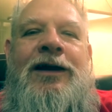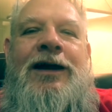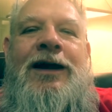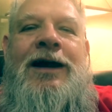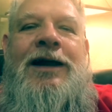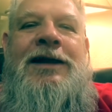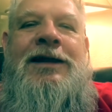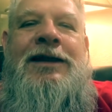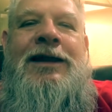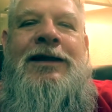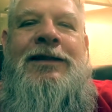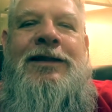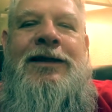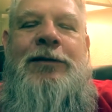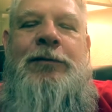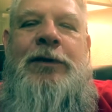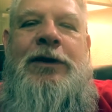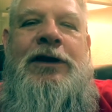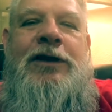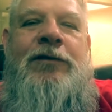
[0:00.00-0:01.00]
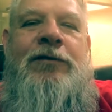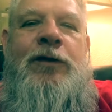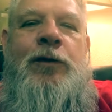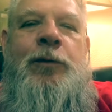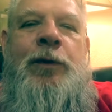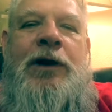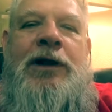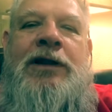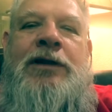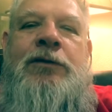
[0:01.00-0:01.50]
And I think many of you
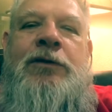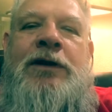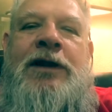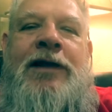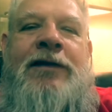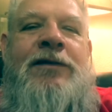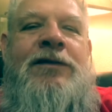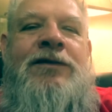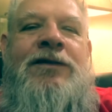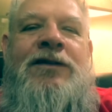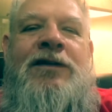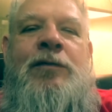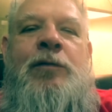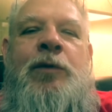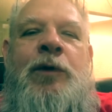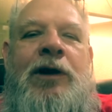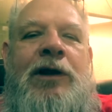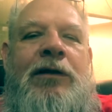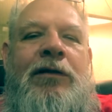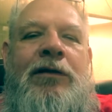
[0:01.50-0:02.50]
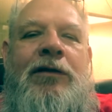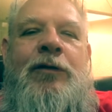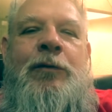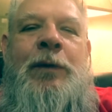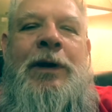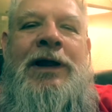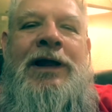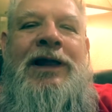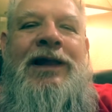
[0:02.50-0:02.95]
probably would have the same problem.